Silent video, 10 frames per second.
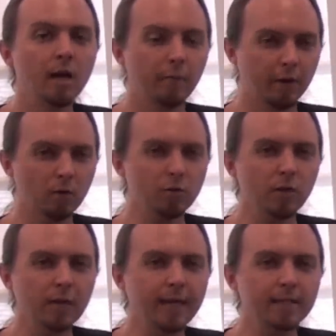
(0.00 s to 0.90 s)
but it
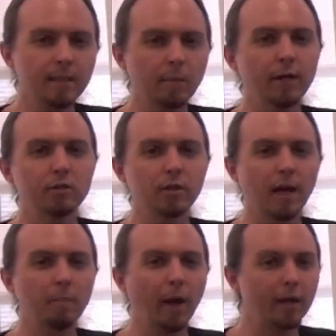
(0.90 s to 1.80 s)
also links them into
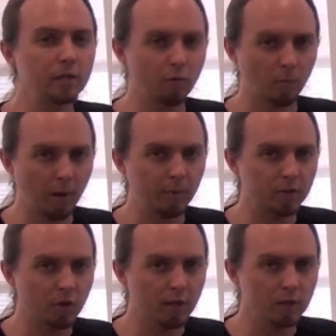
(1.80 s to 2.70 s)
campaigns for
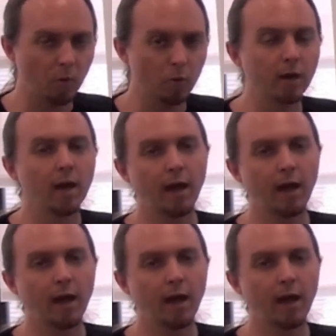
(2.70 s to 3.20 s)
public transport